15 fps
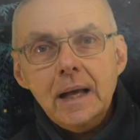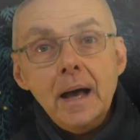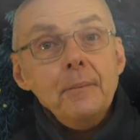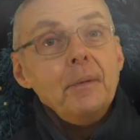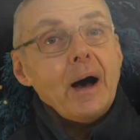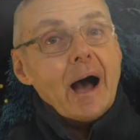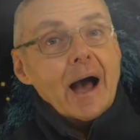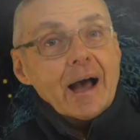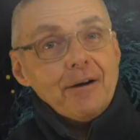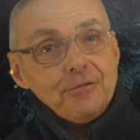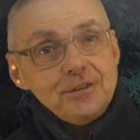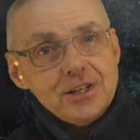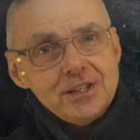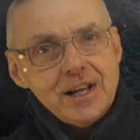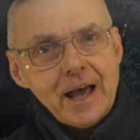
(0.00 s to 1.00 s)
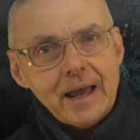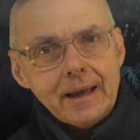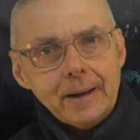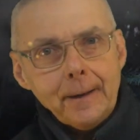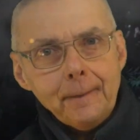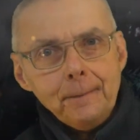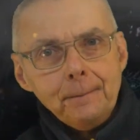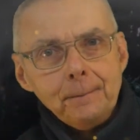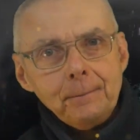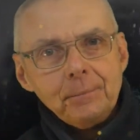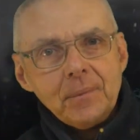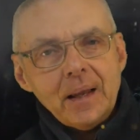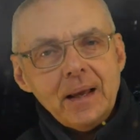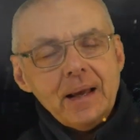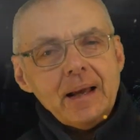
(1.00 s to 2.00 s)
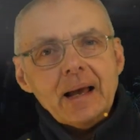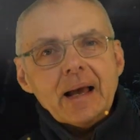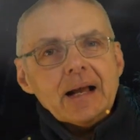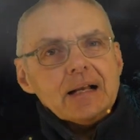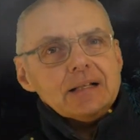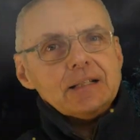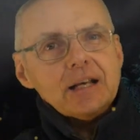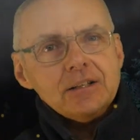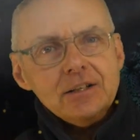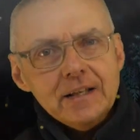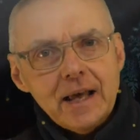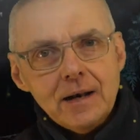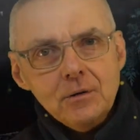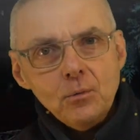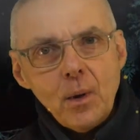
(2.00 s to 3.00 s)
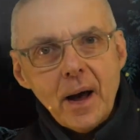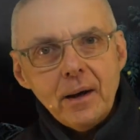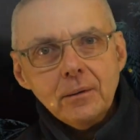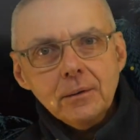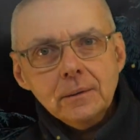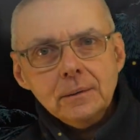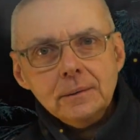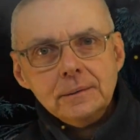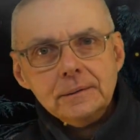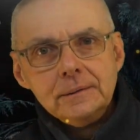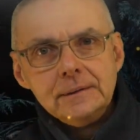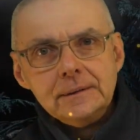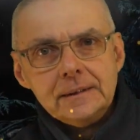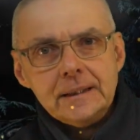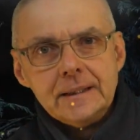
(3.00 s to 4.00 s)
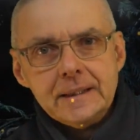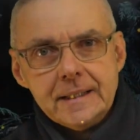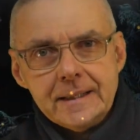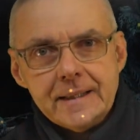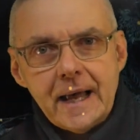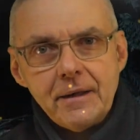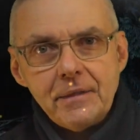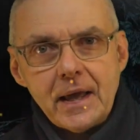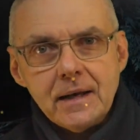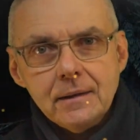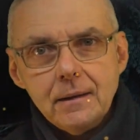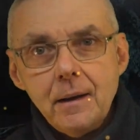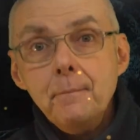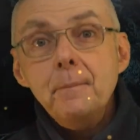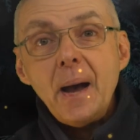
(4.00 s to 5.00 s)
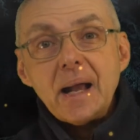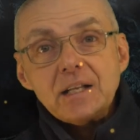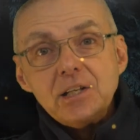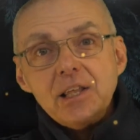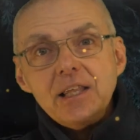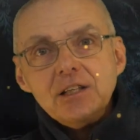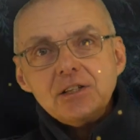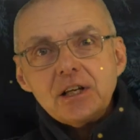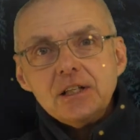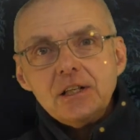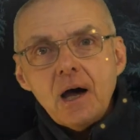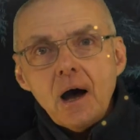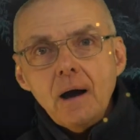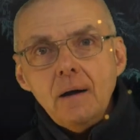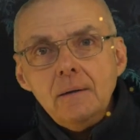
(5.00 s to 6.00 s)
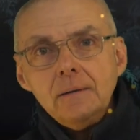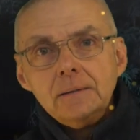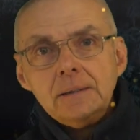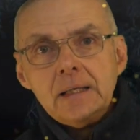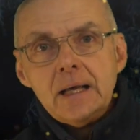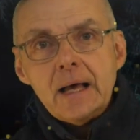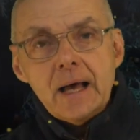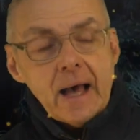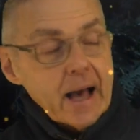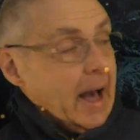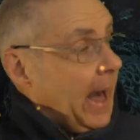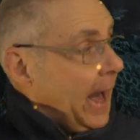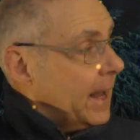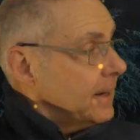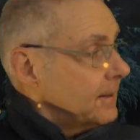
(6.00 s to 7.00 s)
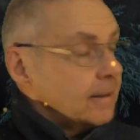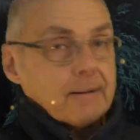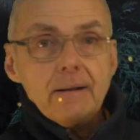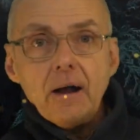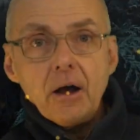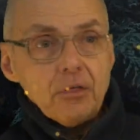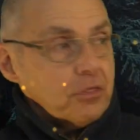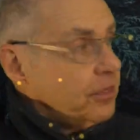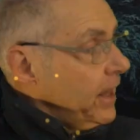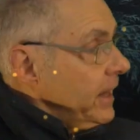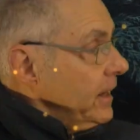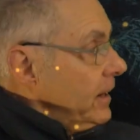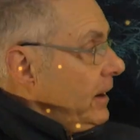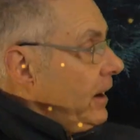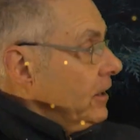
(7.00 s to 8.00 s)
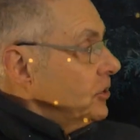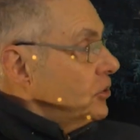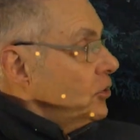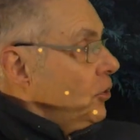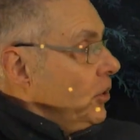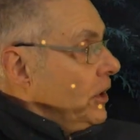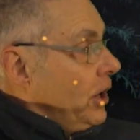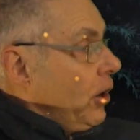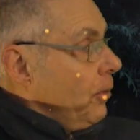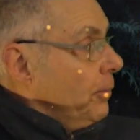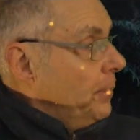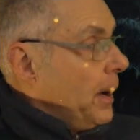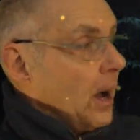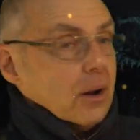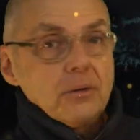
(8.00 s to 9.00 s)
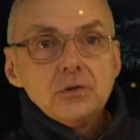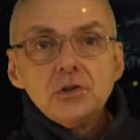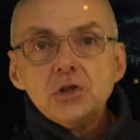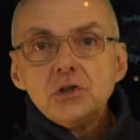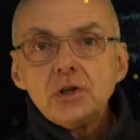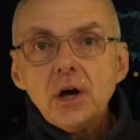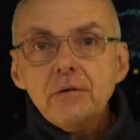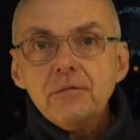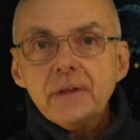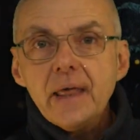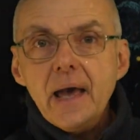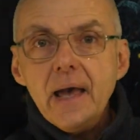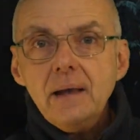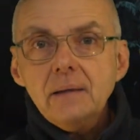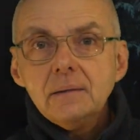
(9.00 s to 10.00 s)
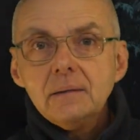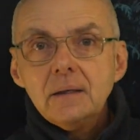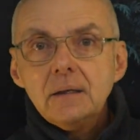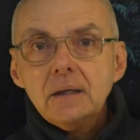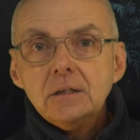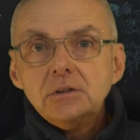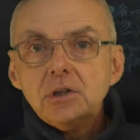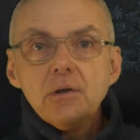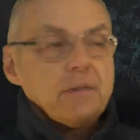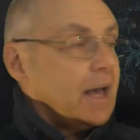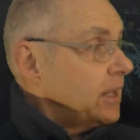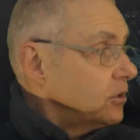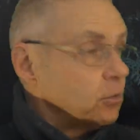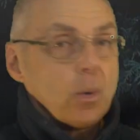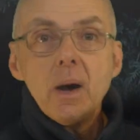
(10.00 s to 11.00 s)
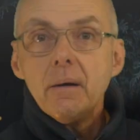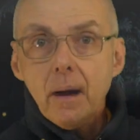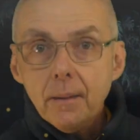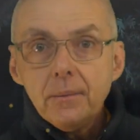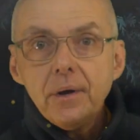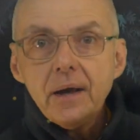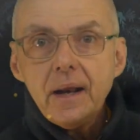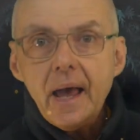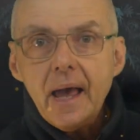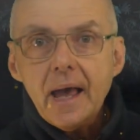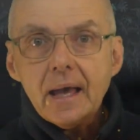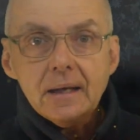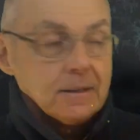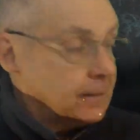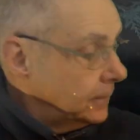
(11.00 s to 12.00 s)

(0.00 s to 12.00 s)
But I have to say, it doesn't end well. Now then, back to this guitar, and I think I saw an old barn just over there, so that's where I'm going to head.